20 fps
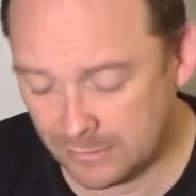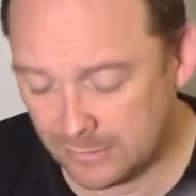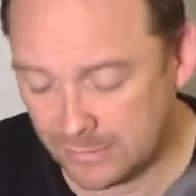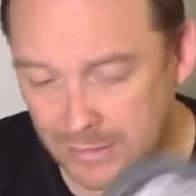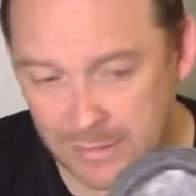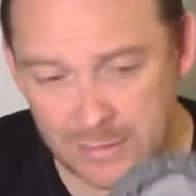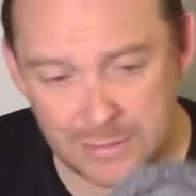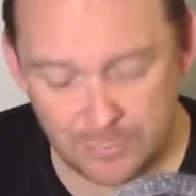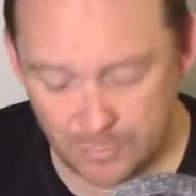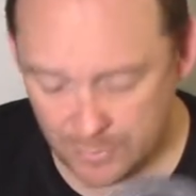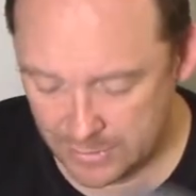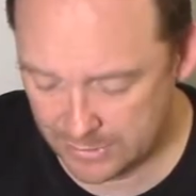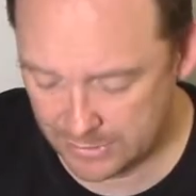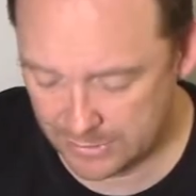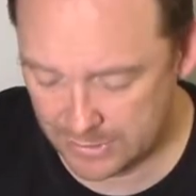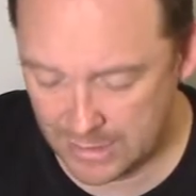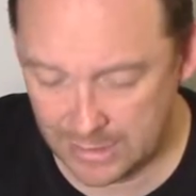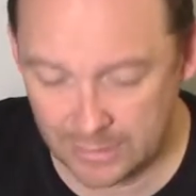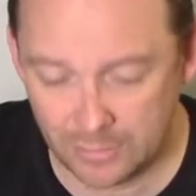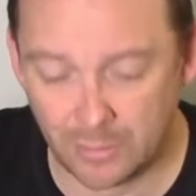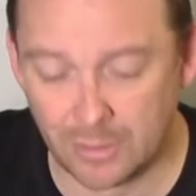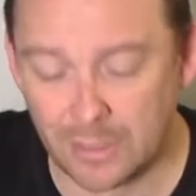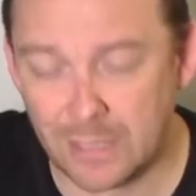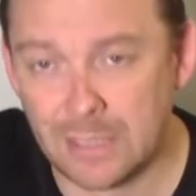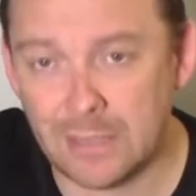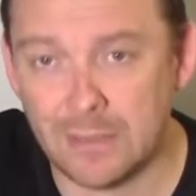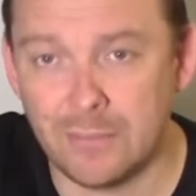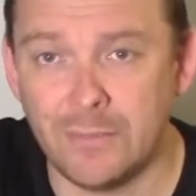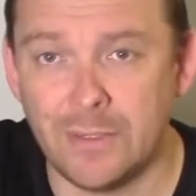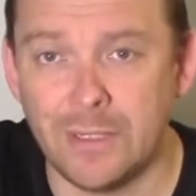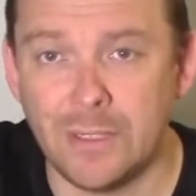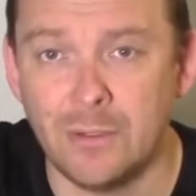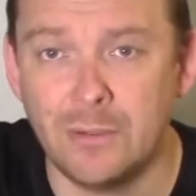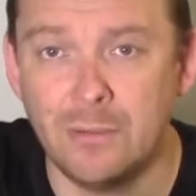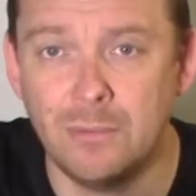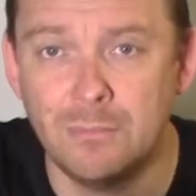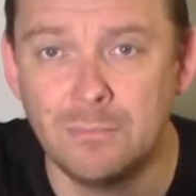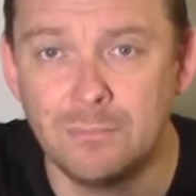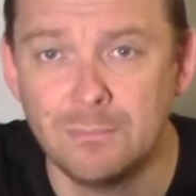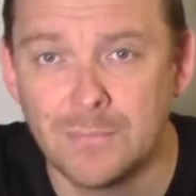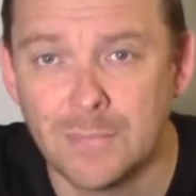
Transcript: These ones are not in the video,